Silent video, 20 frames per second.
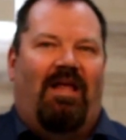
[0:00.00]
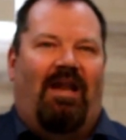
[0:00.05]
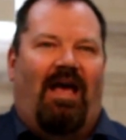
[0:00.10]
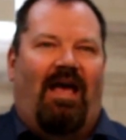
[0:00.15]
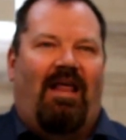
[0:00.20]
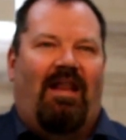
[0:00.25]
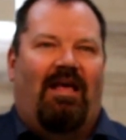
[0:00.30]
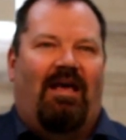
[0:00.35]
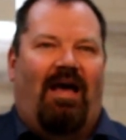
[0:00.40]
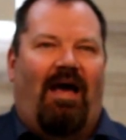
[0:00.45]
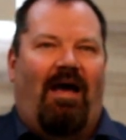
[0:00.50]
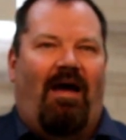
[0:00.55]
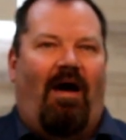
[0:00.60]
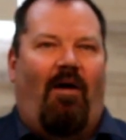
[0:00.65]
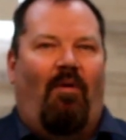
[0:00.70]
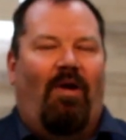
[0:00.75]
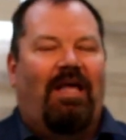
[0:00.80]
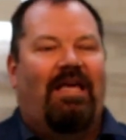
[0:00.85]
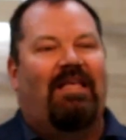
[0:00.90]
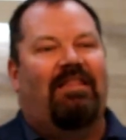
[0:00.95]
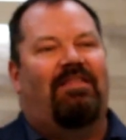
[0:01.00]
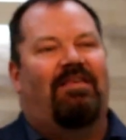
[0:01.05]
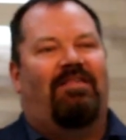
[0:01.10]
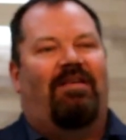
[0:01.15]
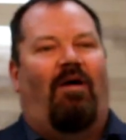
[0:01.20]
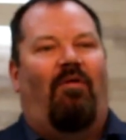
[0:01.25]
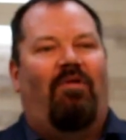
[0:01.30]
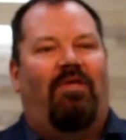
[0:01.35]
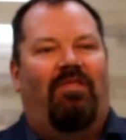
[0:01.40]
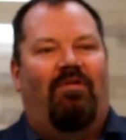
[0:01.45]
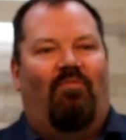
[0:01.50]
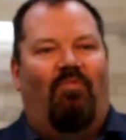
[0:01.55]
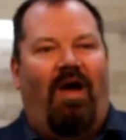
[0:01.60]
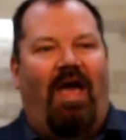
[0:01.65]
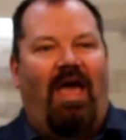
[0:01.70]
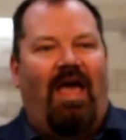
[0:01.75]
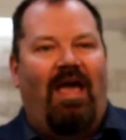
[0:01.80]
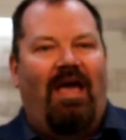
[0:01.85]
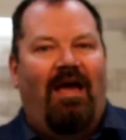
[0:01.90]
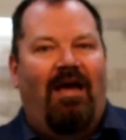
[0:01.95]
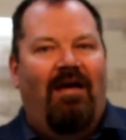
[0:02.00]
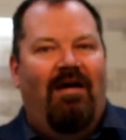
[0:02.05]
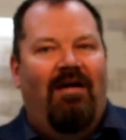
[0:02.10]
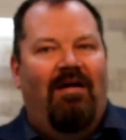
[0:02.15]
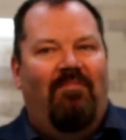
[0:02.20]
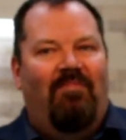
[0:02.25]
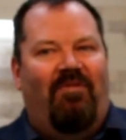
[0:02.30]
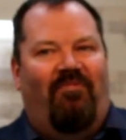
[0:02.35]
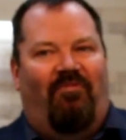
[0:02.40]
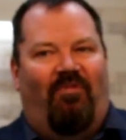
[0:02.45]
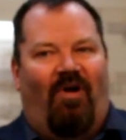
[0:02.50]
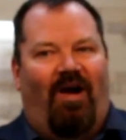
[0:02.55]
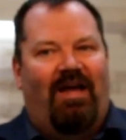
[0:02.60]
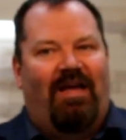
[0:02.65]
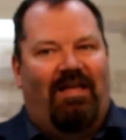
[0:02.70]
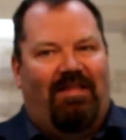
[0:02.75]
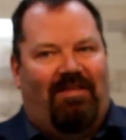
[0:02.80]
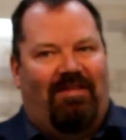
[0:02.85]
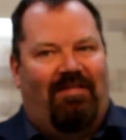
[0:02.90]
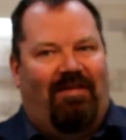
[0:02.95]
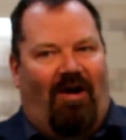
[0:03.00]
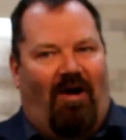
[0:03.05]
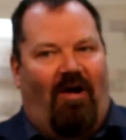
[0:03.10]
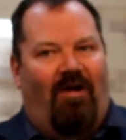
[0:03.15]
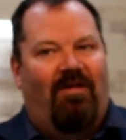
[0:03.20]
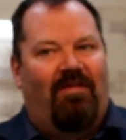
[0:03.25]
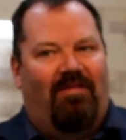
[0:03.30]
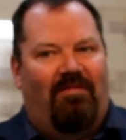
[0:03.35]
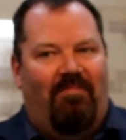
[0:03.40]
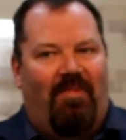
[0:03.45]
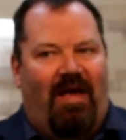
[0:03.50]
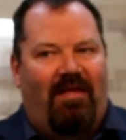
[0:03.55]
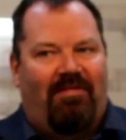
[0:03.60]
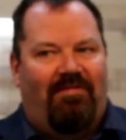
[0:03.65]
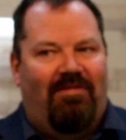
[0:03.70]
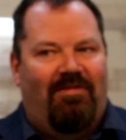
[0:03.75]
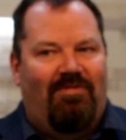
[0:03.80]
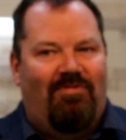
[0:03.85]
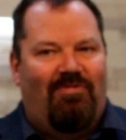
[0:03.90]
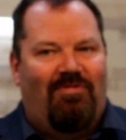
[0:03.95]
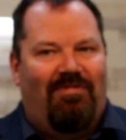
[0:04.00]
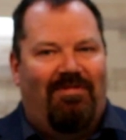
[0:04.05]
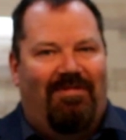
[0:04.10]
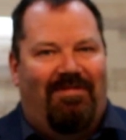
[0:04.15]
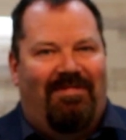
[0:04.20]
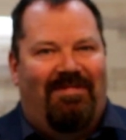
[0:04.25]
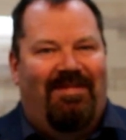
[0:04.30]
And I, had, I, I want to get this out of the way before I get to the heart of the message.